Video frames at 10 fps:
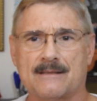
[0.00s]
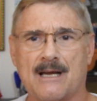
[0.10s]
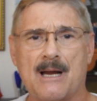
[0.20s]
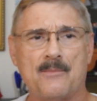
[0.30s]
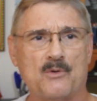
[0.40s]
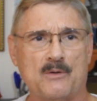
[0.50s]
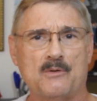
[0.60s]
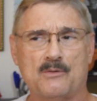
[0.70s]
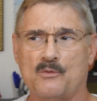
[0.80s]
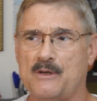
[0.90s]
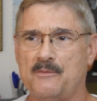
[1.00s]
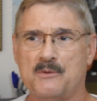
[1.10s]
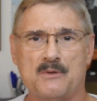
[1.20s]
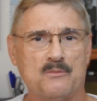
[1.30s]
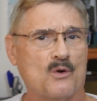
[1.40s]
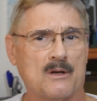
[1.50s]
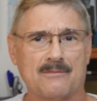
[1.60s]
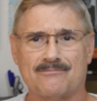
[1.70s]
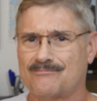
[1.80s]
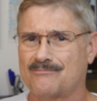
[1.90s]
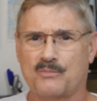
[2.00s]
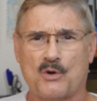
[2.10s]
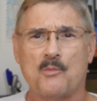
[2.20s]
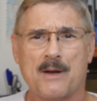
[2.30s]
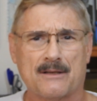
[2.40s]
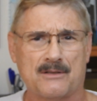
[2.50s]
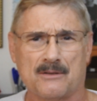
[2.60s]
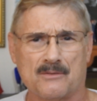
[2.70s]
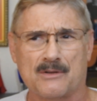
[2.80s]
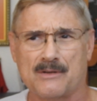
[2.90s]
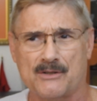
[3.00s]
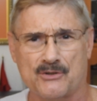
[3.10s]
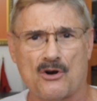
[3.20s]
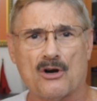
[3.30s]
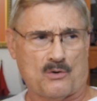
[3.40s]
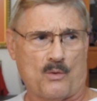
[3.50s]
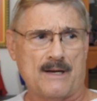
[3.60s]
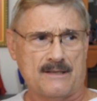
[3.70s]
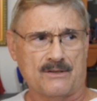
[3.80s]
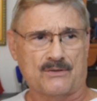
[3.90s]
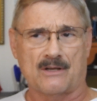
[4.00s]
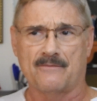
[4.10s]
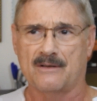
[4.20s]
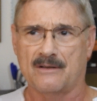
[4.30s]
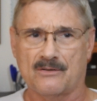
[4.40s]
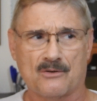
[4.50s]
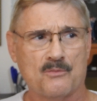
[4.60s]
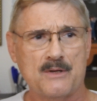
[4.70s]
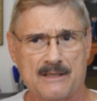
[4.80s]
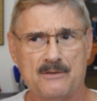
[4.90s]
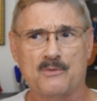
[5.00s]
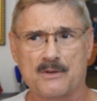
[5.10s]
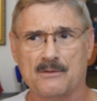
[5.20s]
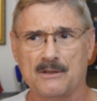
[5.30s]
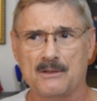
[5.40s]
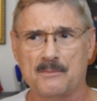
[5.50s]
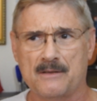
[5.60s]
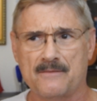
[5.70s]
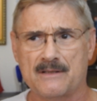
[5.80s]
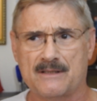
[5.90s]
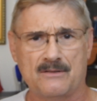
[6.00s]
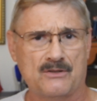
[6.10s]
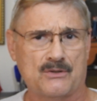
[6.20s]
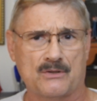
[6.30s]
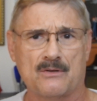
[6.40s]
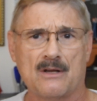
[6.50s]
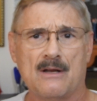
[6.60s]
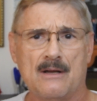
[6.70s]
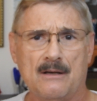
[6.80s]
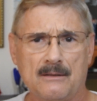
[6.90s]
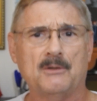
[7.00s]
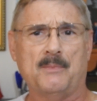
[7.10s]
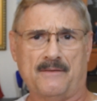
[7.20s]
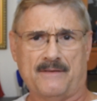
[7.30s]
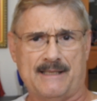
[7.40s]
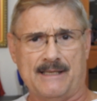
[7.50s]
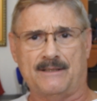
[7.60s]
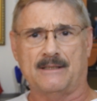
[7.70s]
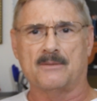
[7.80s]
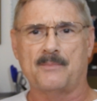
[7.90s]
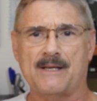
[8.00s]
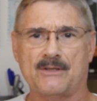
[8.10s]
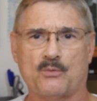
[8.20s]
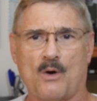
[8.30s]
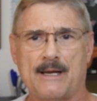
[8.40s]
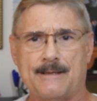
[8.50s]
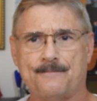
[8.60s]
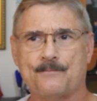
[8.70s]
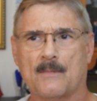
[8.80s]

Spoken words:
the time we would want to go back to the stark whiteness of it. So we did with a little bit of it, just a little bit of a tint in a base white,